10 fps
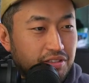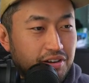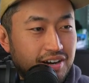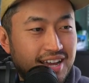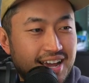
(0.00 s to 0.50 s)

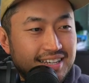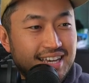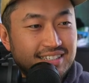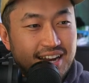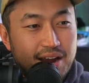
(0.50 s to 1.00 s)
3rd.
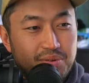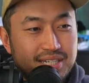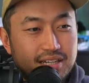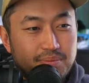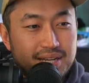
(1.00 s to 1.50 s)
Yesterday, I
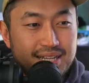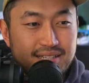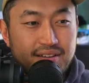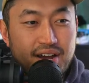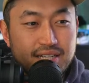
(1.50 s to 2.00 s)
reached out to my
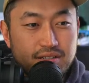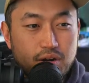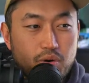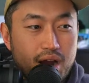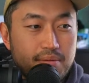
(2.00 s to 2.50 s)
Tesla advisor
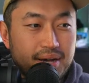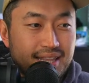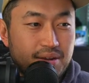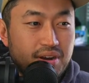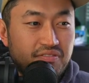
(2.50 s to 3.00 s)
to inquire
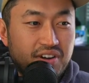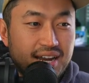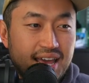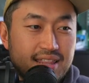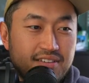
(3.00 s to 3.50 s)
about the
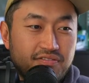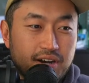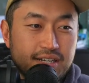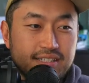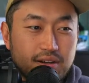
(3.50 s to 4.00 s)
refund, and the
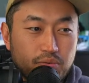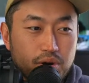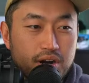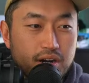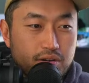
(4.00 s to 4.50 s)
funds
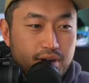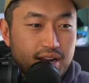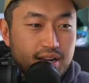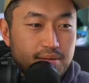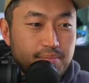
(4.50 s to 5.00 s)
were
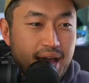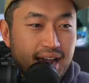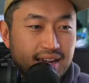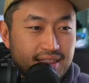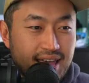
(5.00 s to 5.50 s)
credited
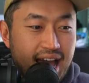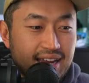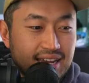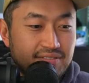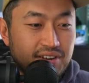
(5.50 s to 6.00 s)
back
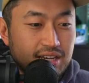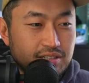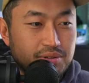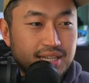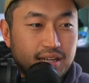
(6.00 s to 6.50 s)
that evening.
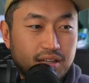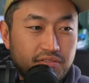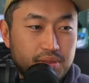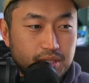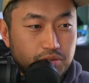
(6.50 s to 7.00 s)
So we take a
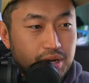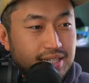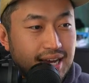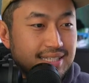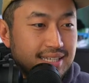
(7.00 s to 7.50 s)
look from this
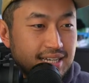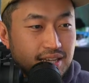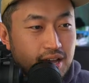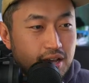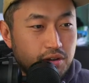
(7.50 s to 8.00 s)
screenshot. It
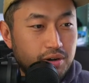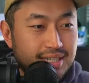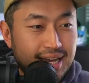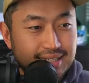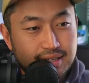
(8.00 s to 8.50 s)
says, your
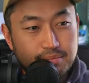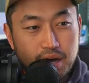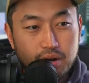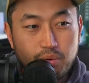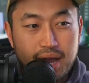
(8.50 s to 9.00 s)
Tesla
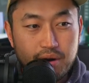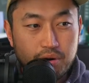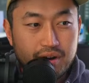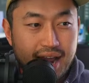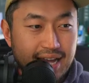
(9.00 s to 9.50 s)
Model Y
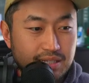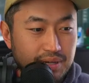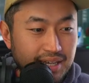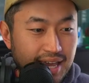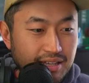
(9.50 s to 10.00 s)
order has
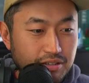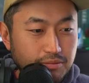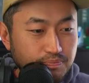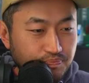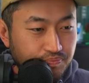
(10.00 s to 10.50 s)
been
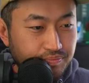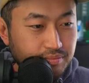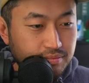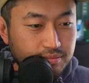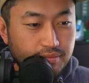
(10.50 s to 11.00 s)
canceled.
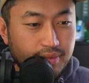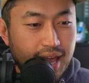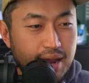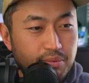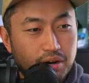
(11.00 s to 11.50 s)

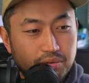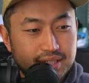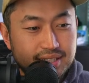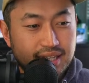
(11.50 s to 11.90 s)
And we don't really